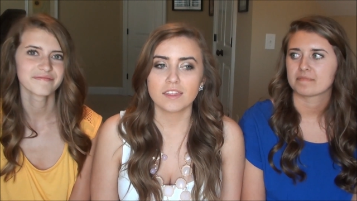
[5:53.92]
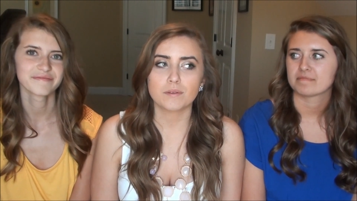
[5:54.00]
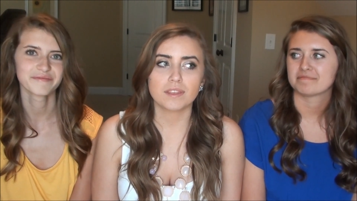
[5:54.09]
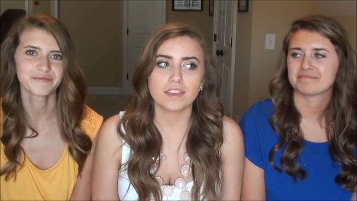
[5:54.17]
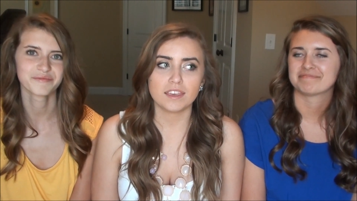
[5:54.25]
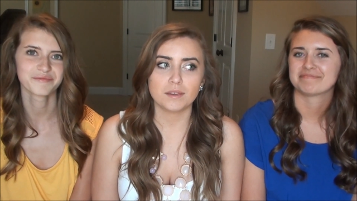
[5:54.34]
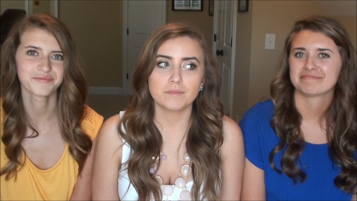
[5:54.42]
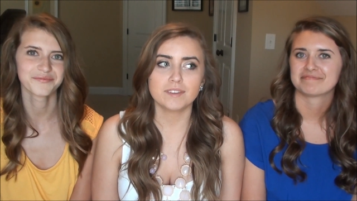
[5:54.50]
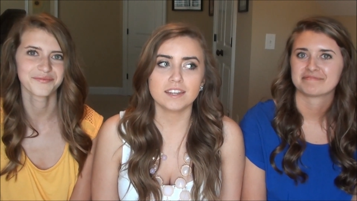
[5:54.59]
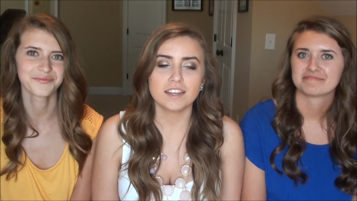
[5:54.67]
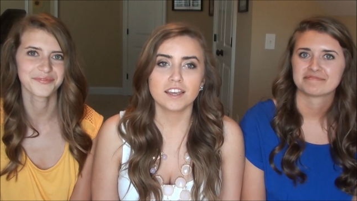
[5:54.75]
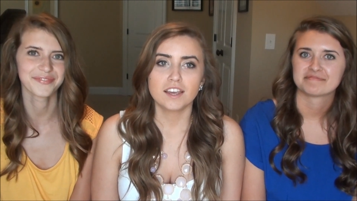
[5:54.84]
Speaker 1: that were like
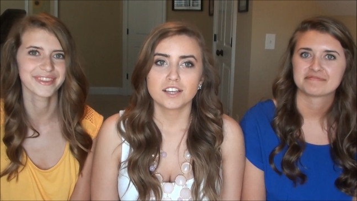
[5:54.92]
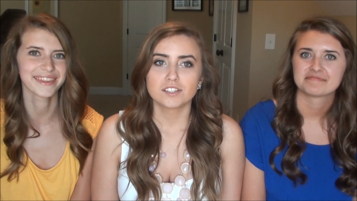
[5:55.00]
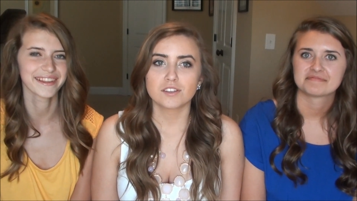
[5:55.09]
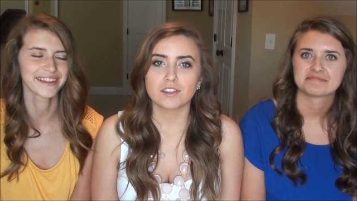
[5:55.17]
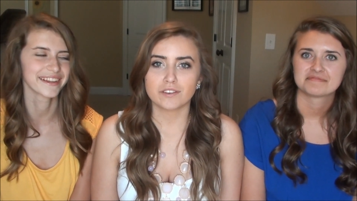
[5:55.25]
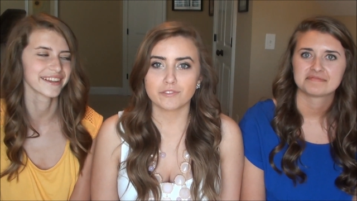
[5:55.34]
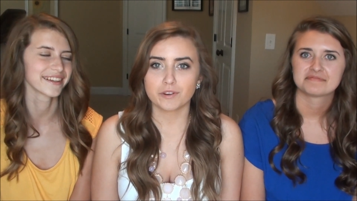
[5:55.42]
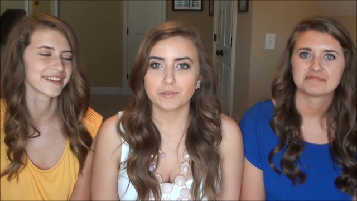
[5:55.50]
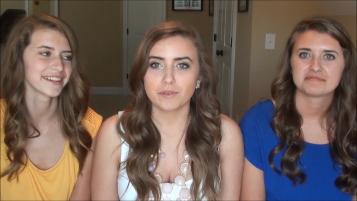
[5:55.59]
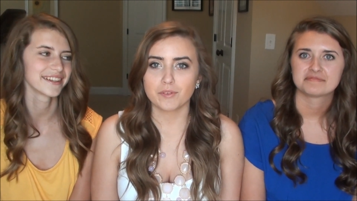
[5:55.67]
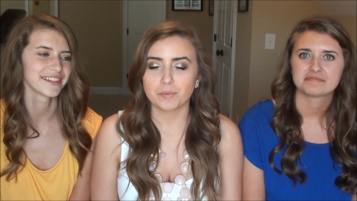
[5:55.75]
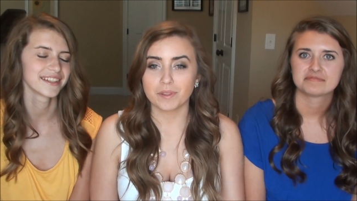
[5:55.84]
empty, so therefore
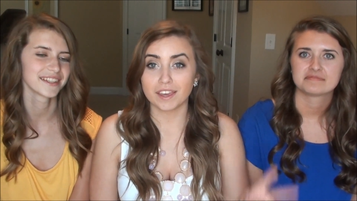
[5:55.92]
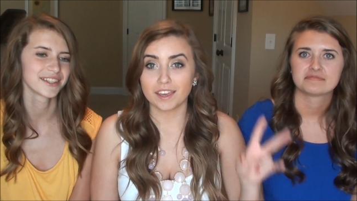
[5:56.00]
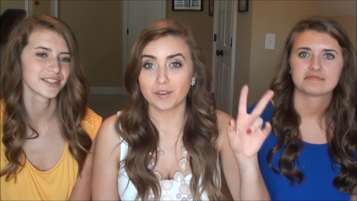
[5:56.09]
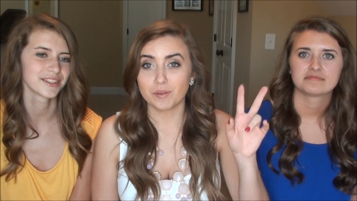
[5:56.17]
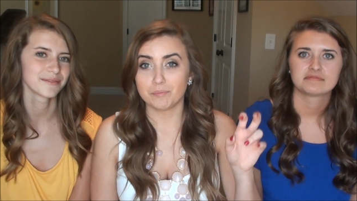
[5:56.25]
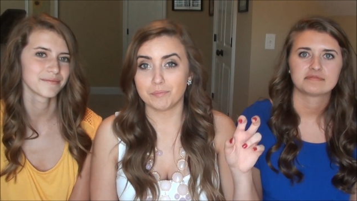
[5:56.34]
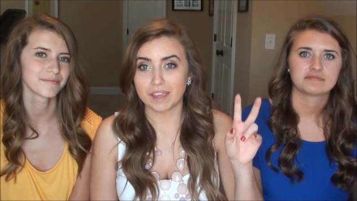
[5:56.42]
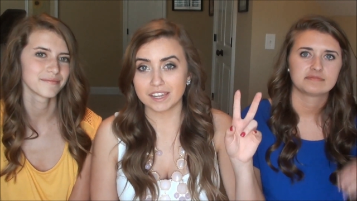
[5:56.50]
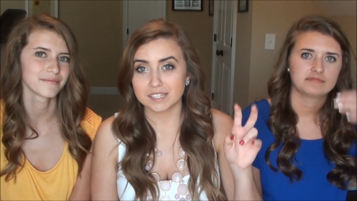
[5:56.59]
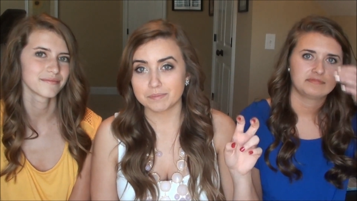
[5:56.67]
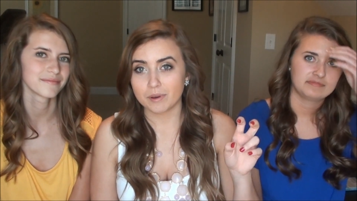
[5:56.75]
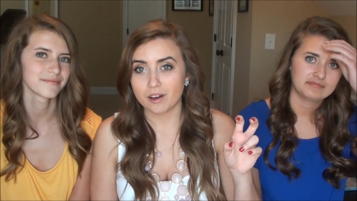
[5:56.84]
we would play
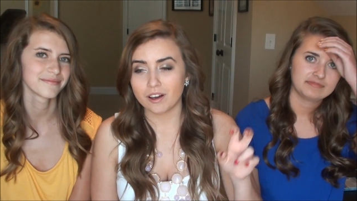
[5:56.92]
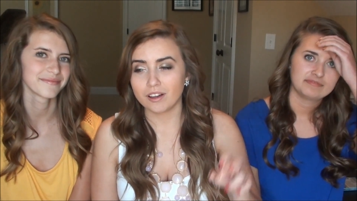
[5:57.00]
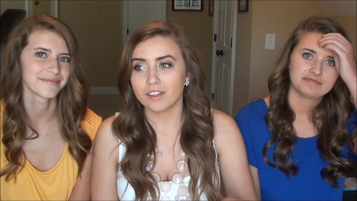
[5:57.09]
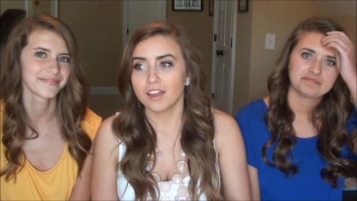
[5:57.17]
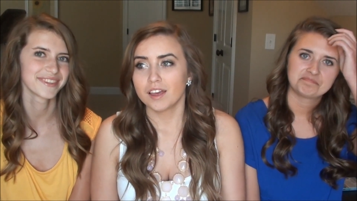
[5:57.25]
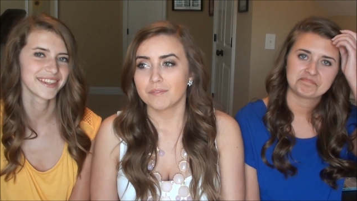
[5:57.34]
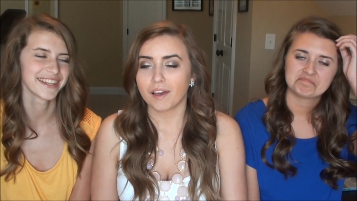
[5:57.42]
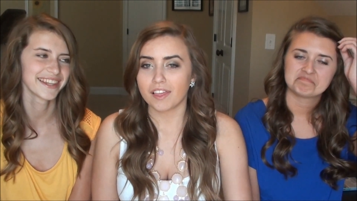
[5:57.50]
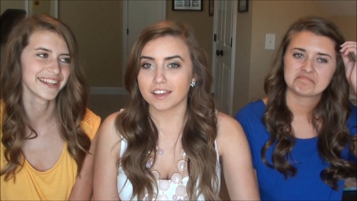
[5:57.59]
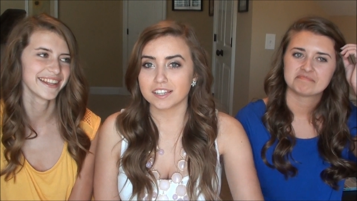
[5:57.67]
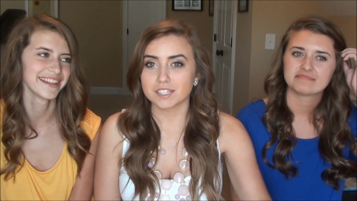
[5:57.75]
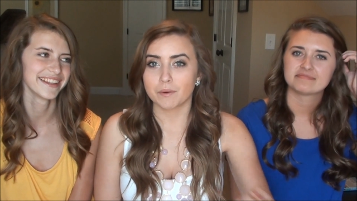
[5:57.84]
baseball by
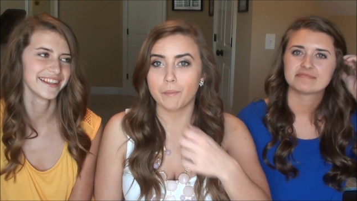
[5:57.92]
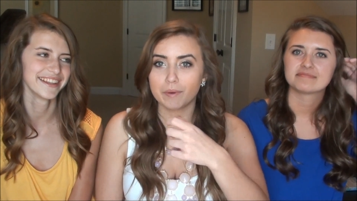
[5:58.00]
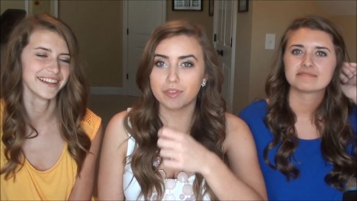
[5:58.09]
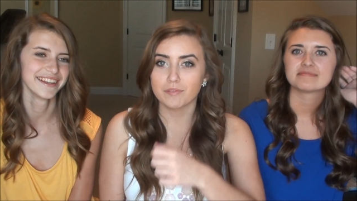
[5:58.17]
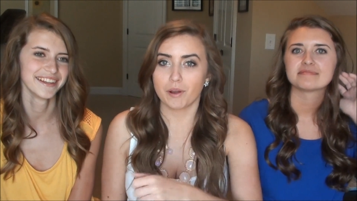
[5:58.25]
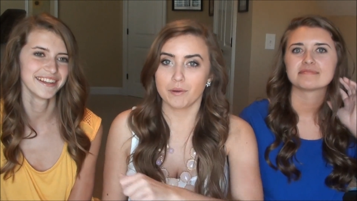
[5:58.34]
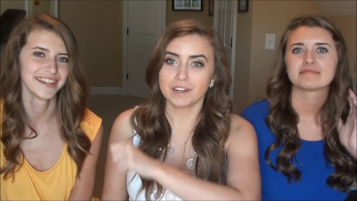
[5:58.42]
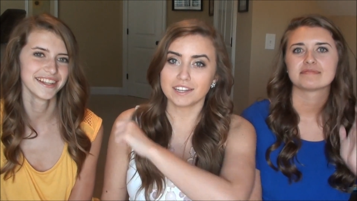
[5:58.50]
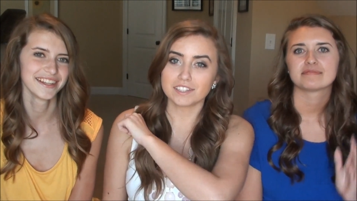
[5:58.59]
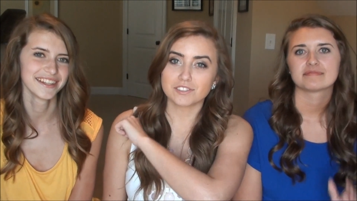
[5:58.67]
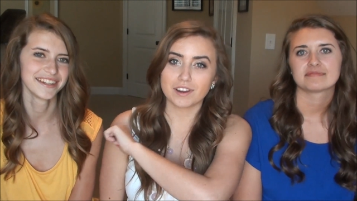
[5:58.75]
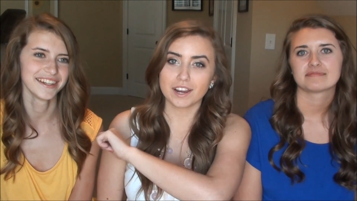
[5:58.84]
like someone would throw an
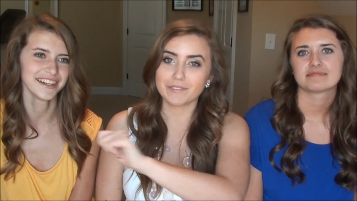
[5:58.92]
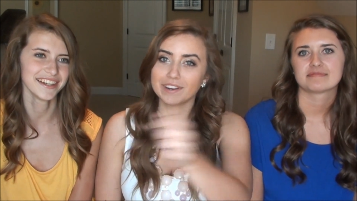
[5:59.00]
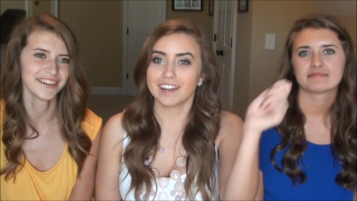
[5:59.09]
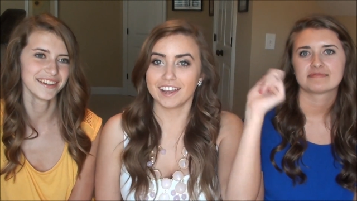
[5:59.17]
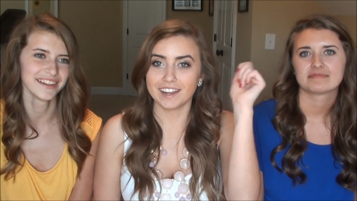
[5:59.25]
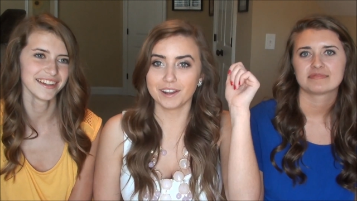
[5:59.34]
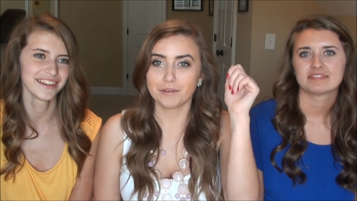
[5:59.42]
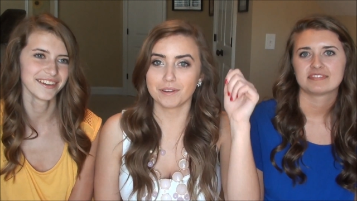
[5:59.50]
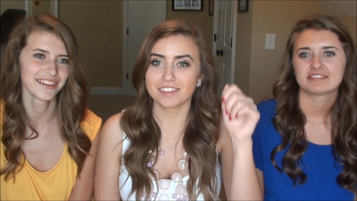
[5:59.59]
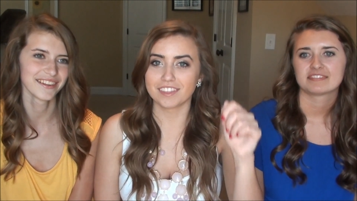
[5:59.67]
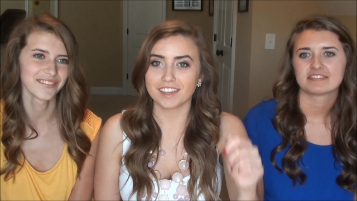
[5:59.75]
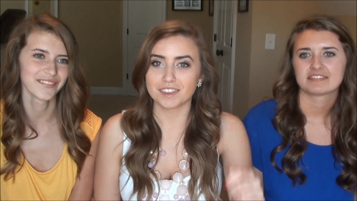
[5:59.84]
Easter egg and we'd hit it
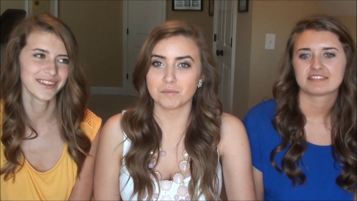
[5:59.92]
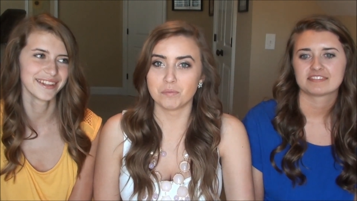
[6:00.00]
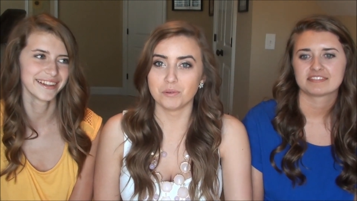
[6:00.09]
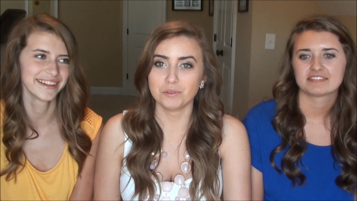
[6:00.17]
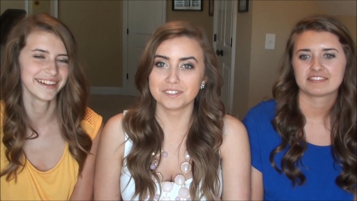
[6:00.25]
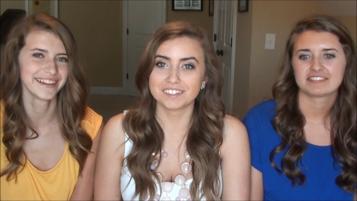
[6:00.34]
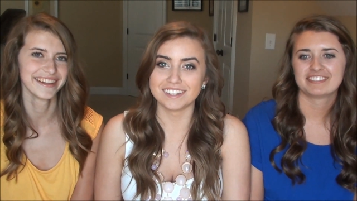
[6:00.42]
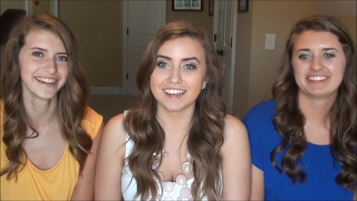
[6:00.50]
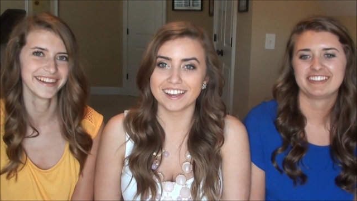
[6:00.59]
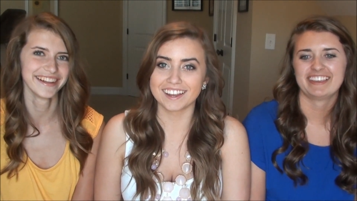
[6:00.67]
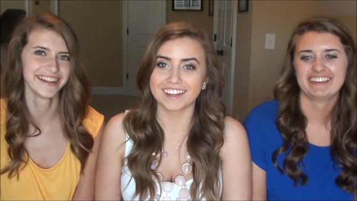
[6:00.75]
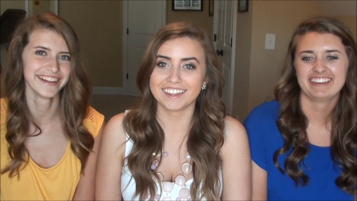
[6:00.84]
with like the pool
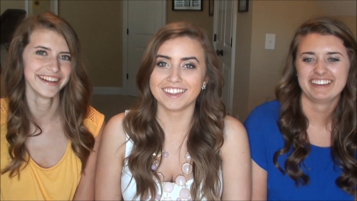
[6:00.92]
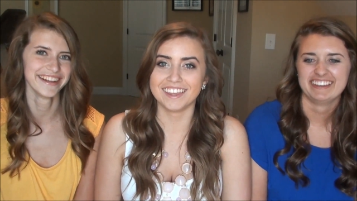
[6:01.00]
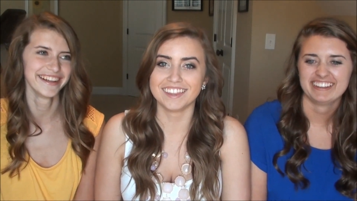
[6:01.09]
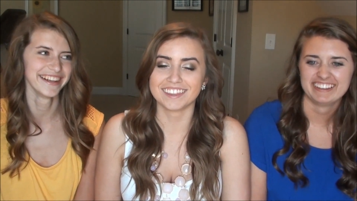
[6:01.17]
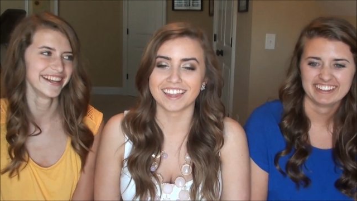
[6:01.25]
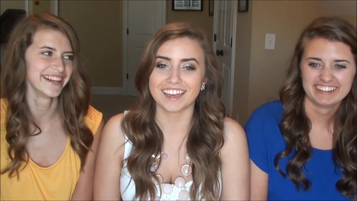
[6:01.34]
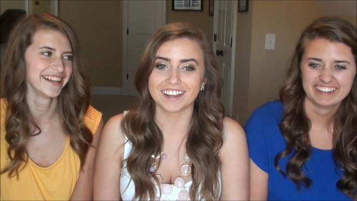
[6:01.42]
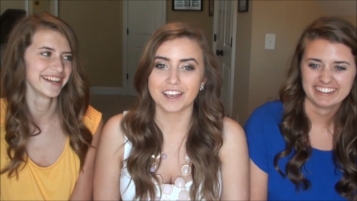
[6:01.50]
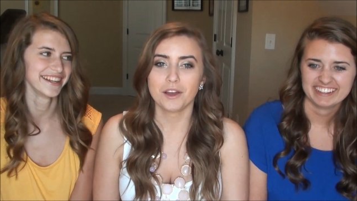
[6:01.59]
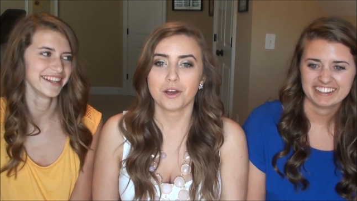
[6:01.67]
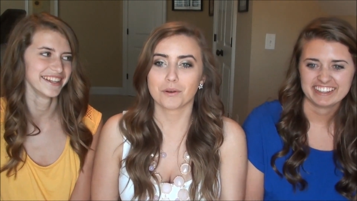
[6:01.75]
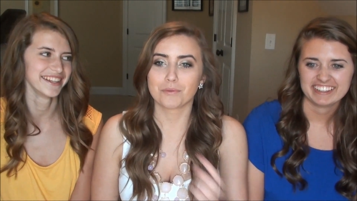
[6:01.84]
stick and then like
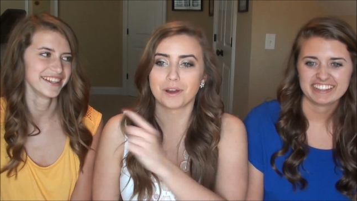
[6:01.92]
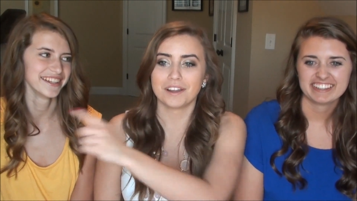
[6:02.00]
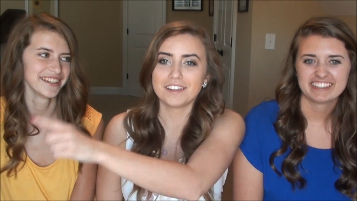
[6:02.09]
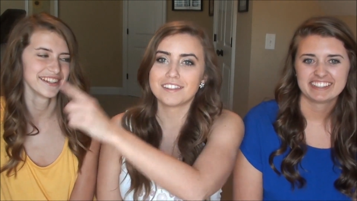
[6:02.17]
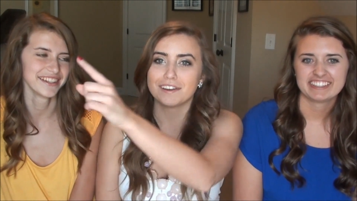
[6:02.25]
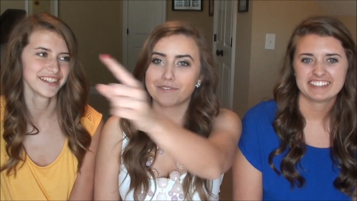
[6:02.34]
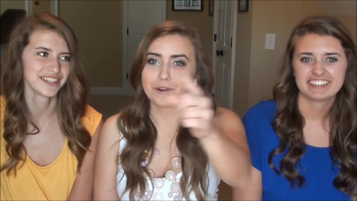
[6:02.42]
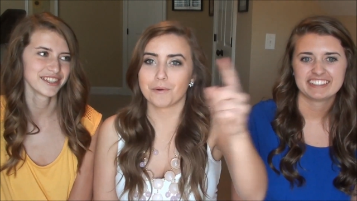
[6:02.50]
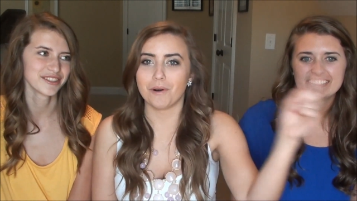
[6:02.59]
run to the different